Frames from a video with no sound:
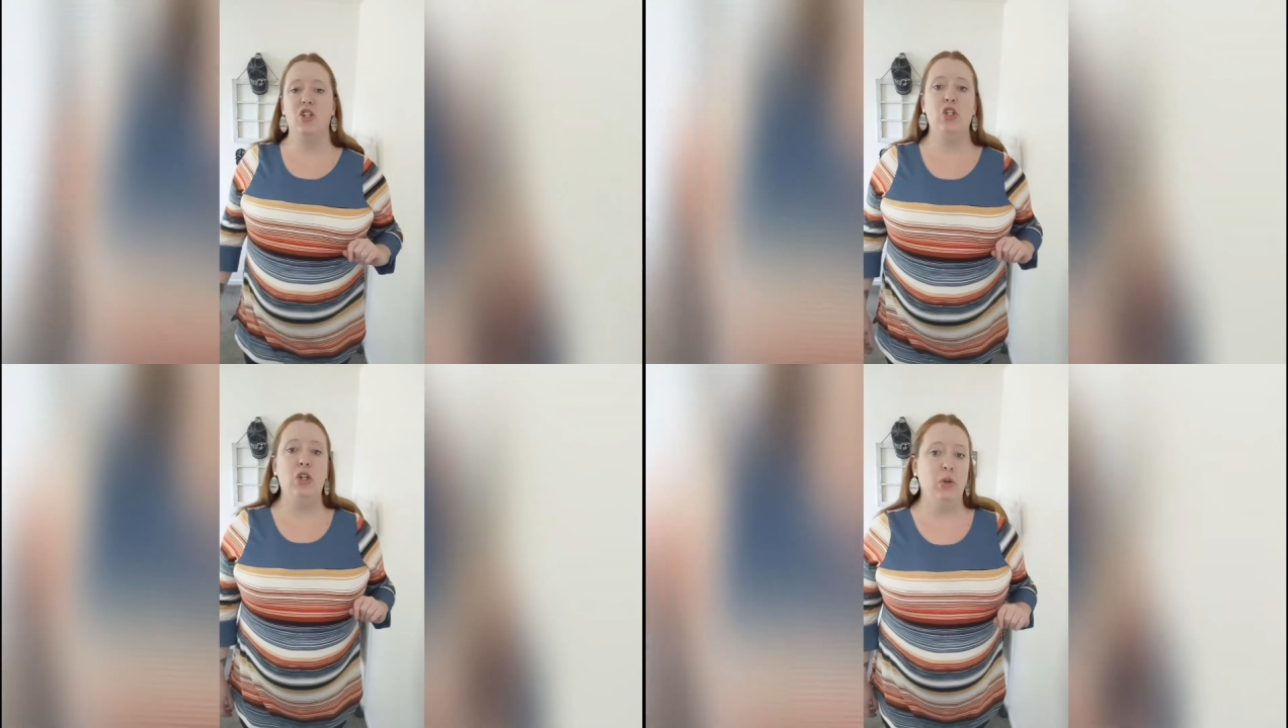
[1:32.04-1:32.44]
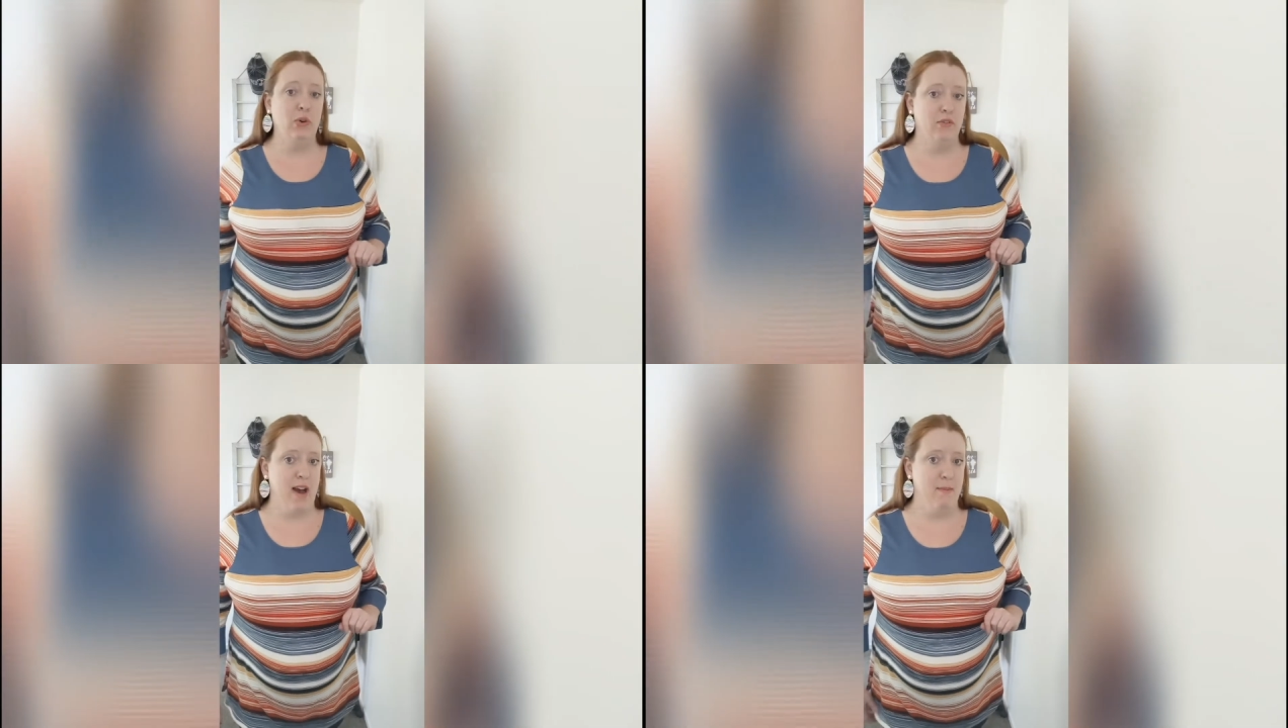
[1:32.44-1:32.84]
in
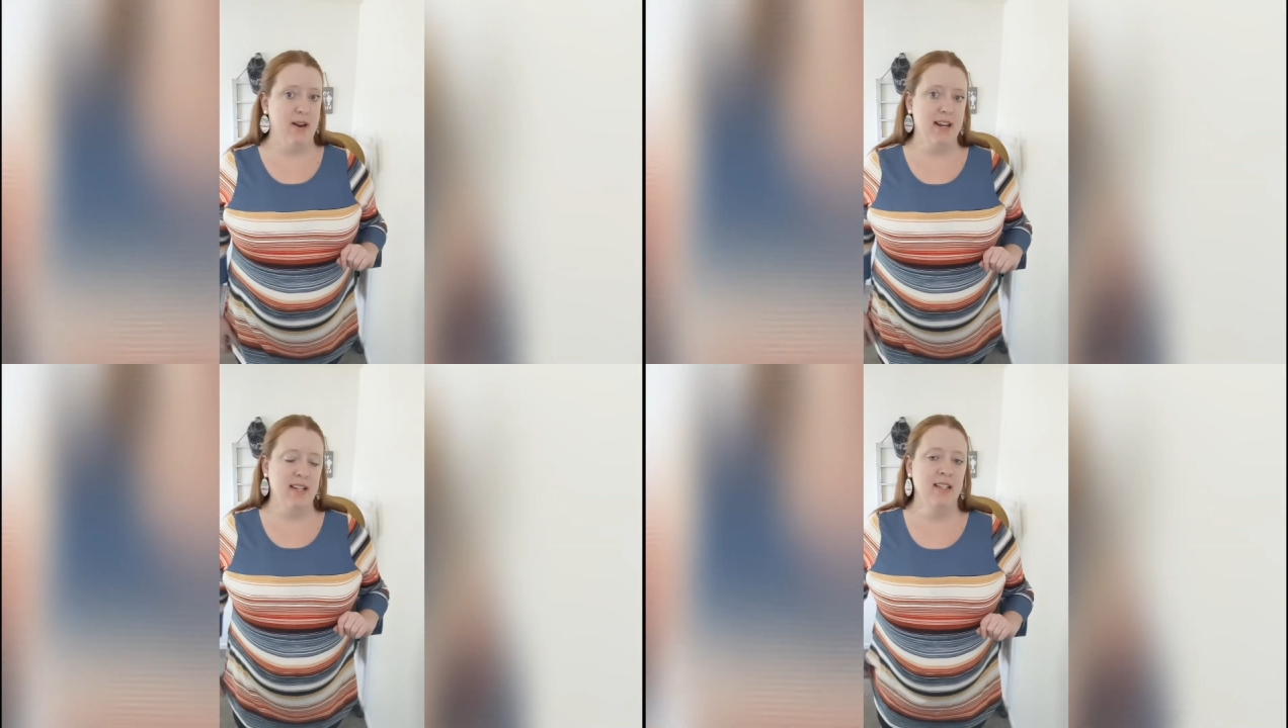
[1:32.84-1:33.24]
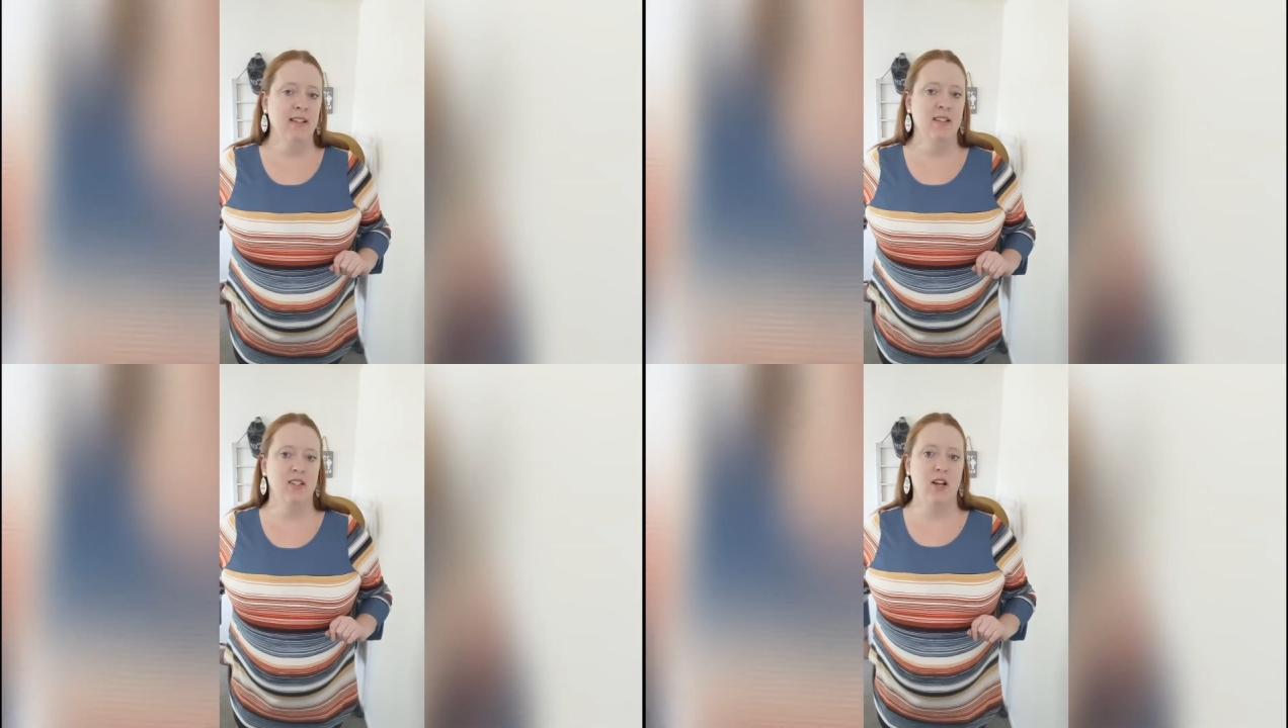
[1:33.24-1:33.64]
two fabrics.
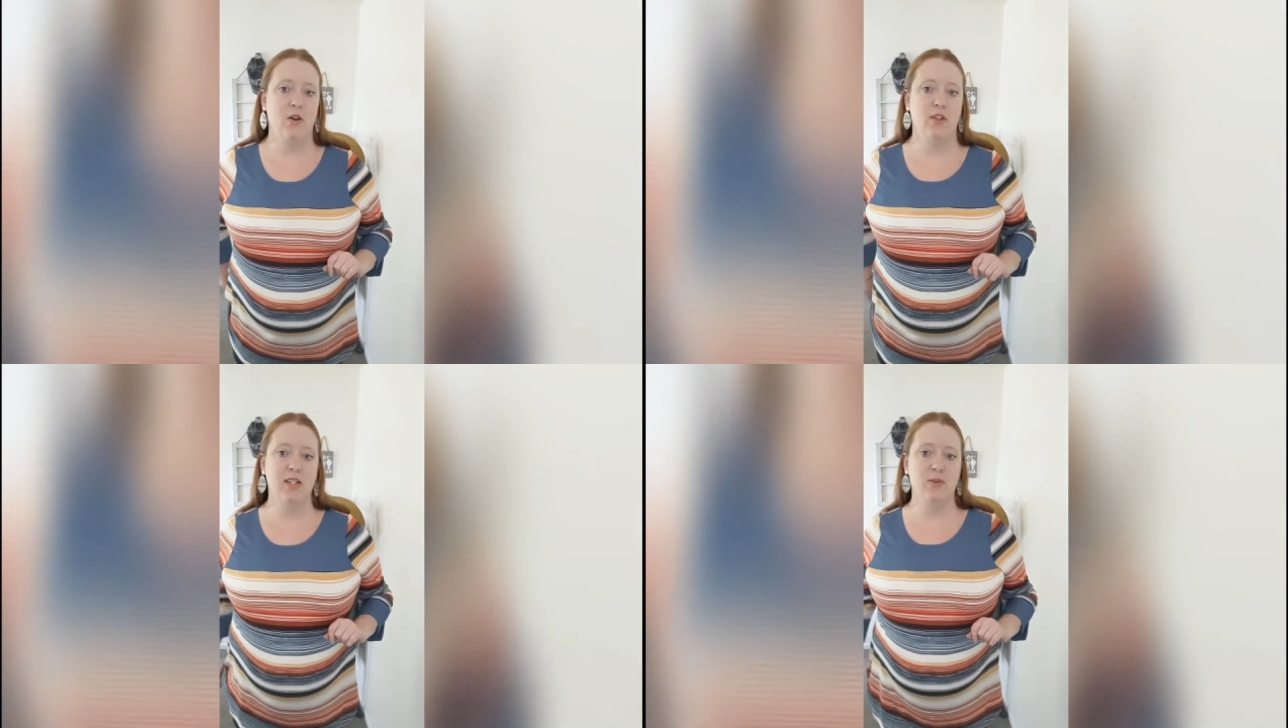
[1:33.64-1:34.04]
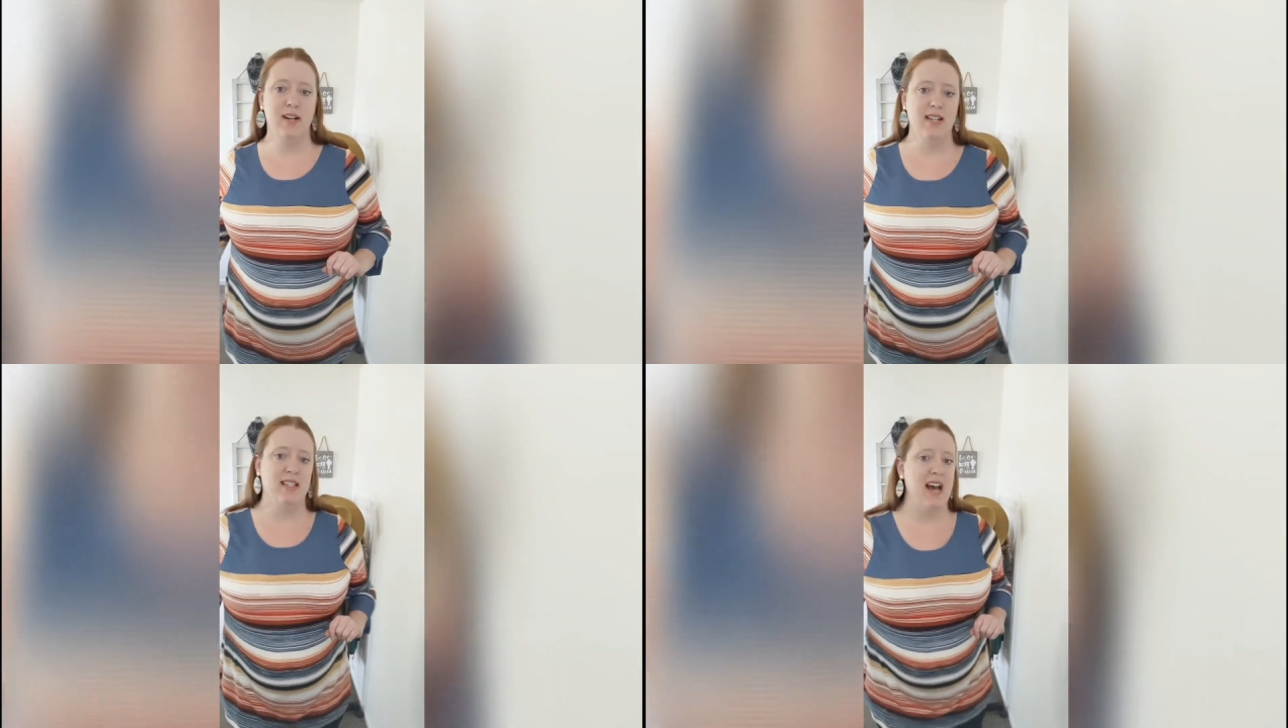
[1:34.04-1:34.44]
So this
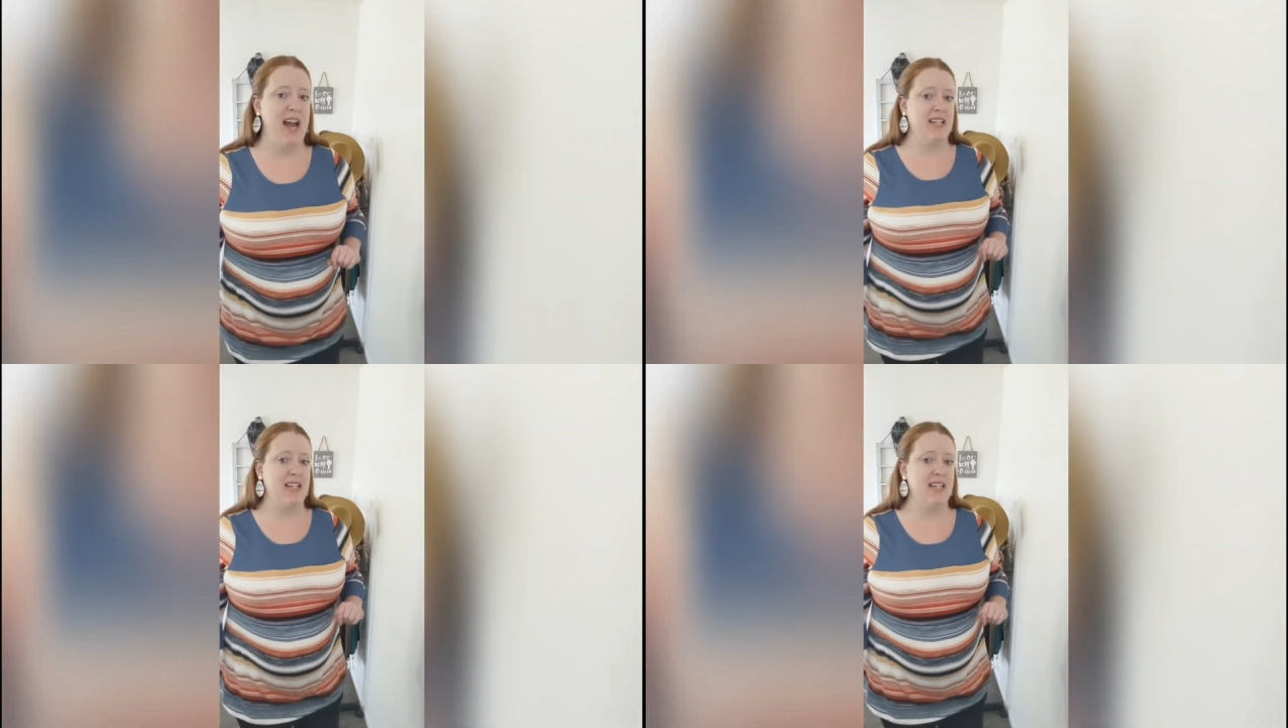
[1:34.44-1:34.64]
one is the